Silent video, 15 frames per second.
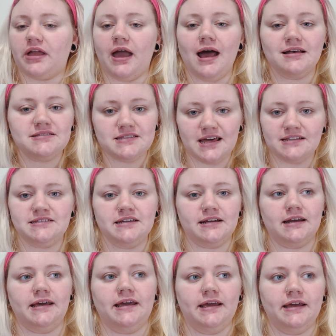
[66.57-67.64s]

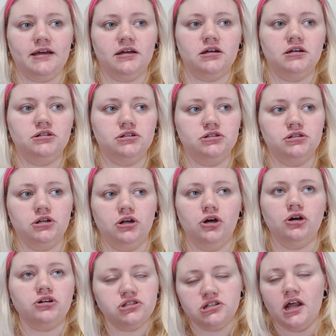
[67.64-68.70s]
aesthetically
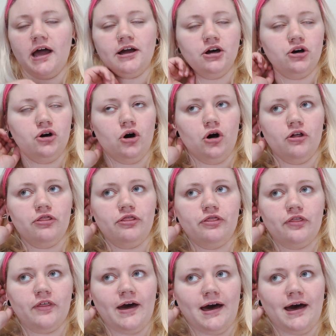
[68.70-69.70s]
looked like a goth